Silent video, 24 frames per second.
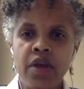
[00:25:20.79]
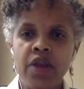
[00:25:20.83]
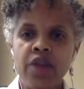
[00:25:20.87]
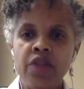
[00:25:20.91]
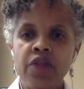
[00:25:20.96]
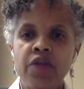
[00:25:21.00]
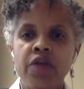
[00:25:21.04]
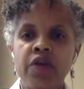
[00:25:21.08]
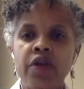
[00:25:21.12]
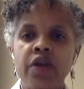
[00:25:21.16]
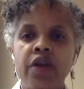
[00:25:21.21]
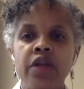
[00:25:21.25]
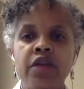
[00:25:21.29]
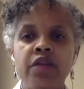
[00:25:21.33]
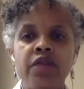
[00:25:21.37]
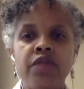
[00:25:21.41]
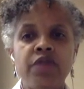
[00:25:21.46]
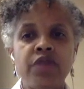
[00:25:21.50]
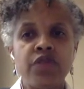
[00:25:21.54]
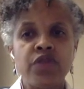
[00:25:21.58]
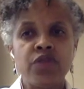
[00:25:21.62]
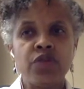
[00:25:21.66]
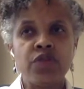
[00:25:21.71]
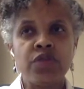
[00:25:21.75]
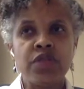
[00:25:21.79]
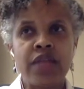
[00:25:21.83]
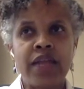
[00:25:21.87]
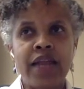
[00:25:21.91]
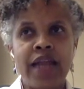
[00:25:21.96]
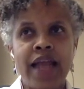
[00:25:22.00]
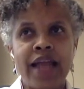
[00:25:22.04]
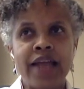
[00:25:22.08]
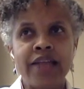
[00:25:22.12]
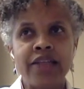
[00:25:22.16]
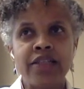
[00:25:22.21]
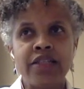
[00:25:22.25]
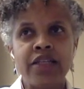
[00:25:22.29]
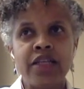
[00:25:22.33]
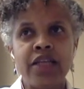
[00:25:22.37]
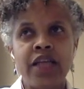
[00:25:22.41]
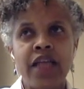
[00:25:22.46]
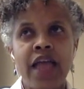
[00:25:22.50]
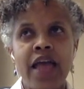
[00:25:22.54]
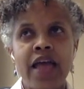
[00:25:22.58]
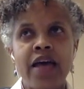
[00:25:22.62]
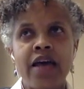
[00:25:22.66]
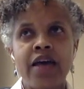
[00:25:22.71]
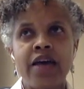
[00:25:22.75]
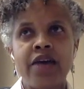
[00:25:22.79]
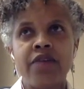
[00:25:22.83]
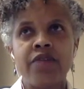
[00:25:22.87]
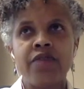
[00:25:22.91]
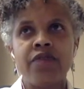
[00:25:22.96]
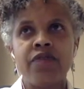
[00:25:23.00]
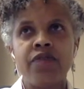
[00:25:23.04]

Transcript: there are individuals that actually have